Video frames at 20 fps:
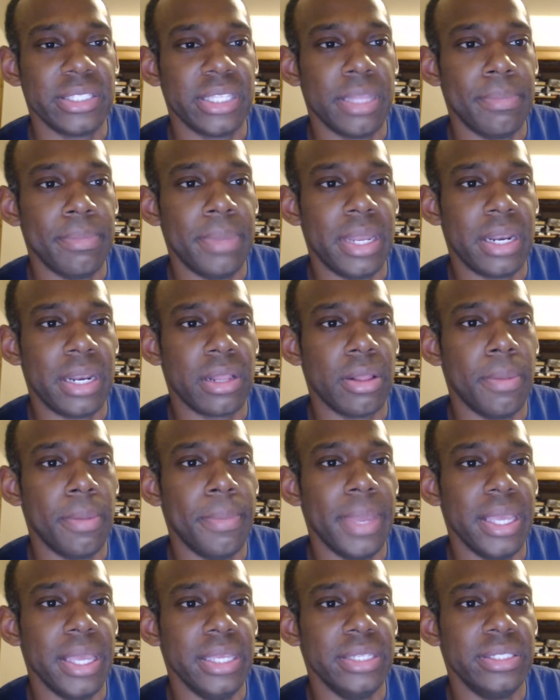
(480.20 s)
to the medical
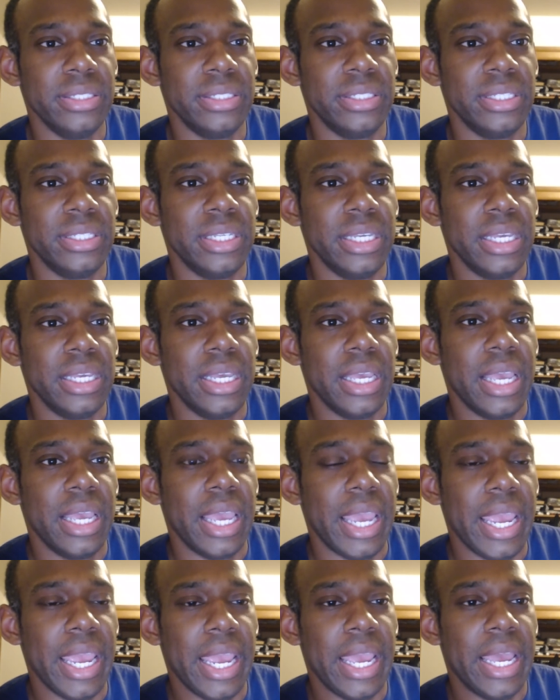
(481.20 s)
base,
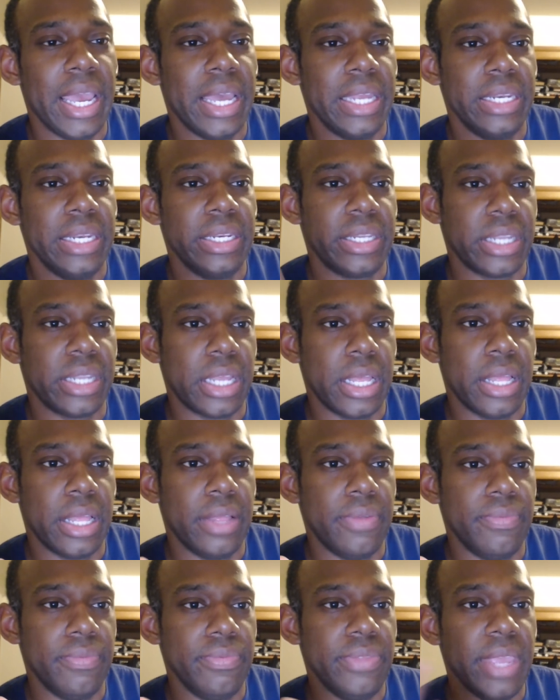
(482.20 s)
and
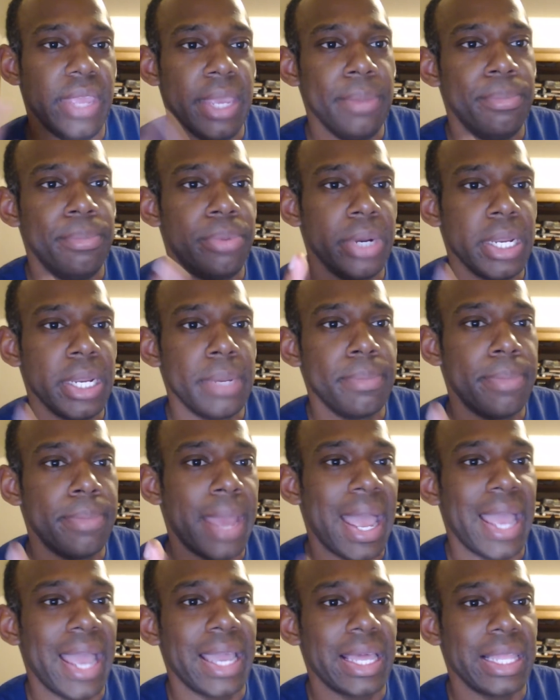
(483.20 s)
they bring
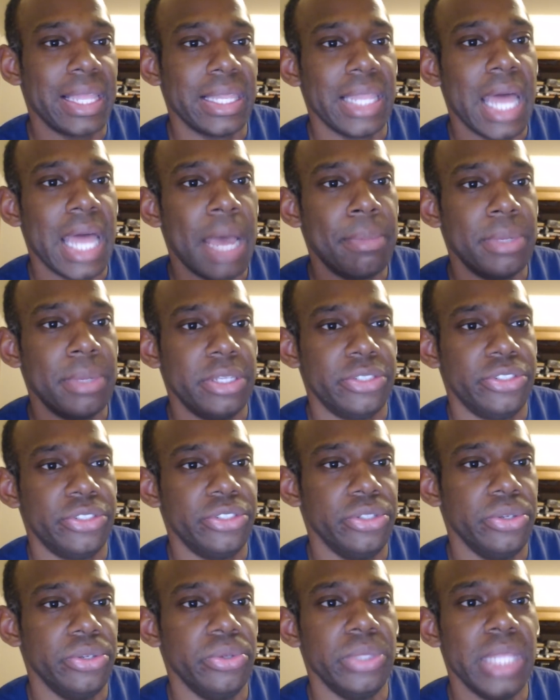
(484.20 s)
back Lama
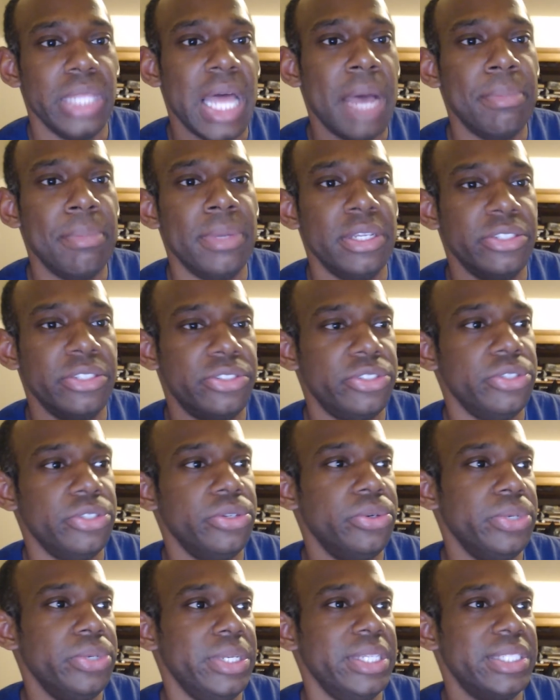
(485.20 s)
Su. Lama
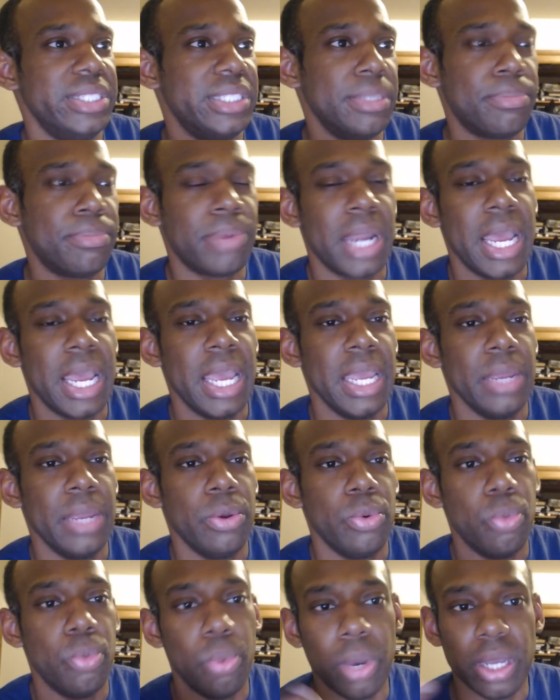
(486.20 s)
Su is the prime
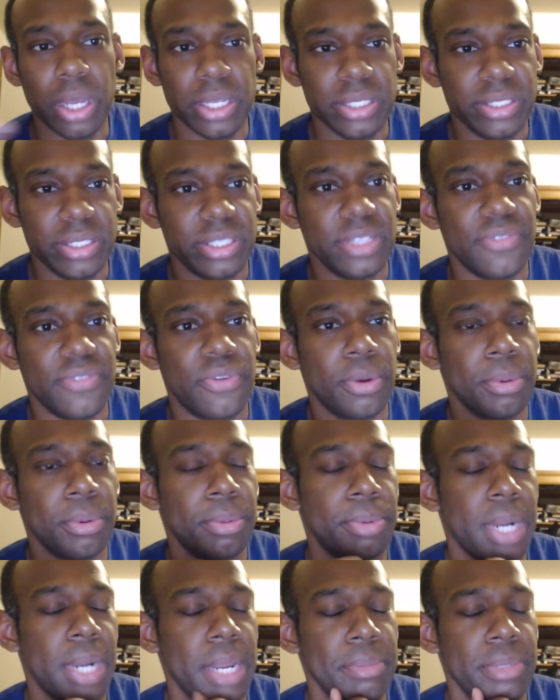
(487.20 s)
was the
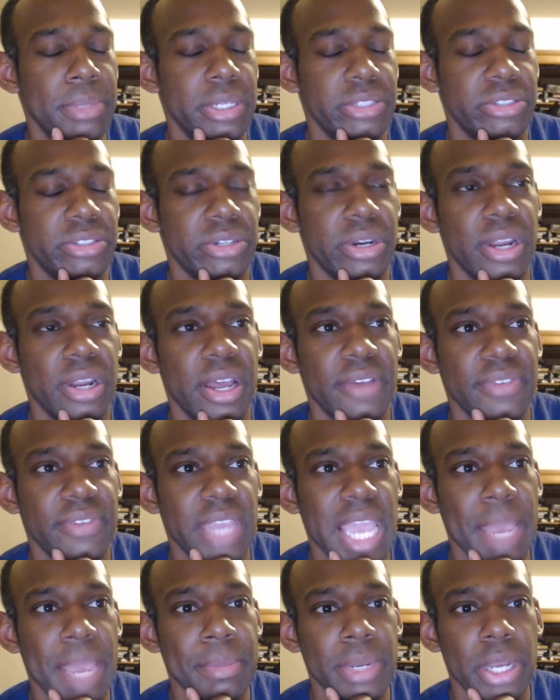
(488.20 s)
former prime minister of
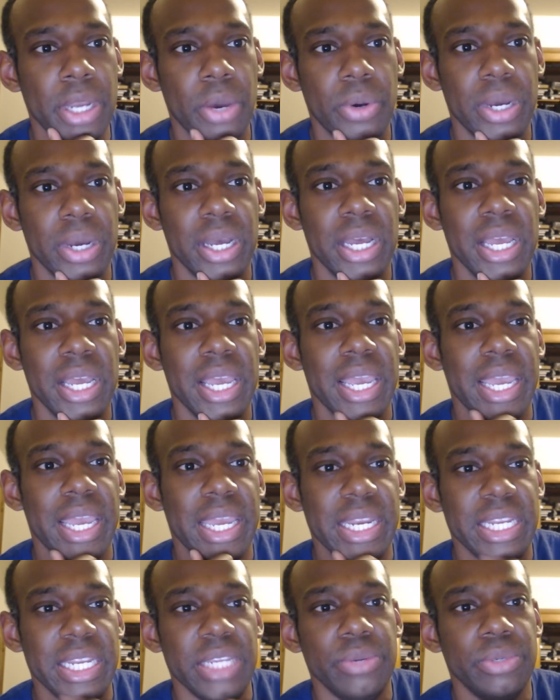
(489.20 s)
Kaminoa,
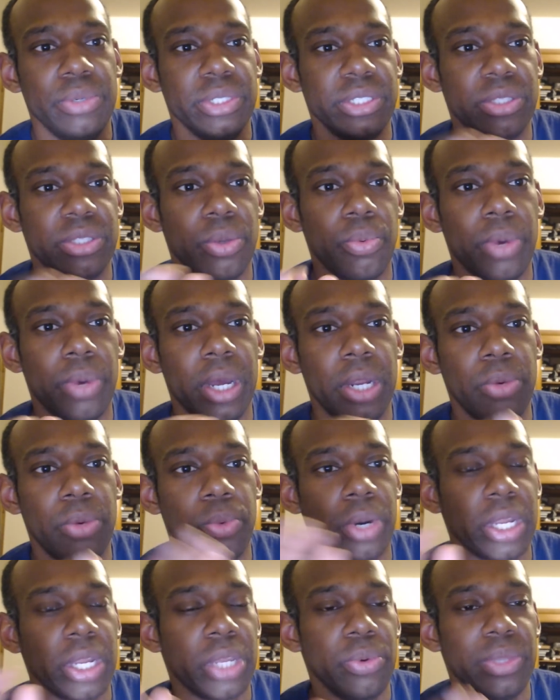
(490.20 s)
and he was the one
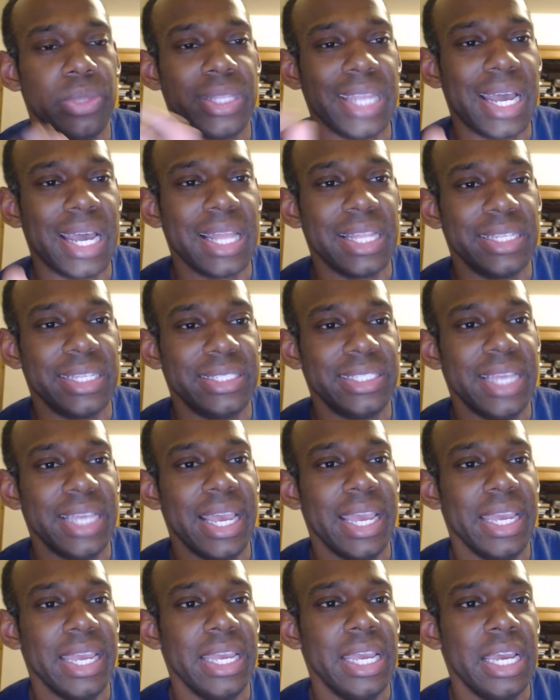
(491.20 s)
working with Nala
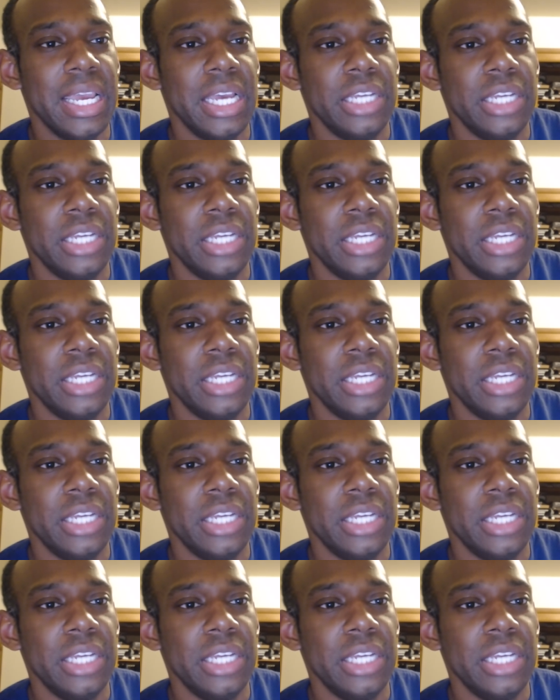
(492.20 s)
Se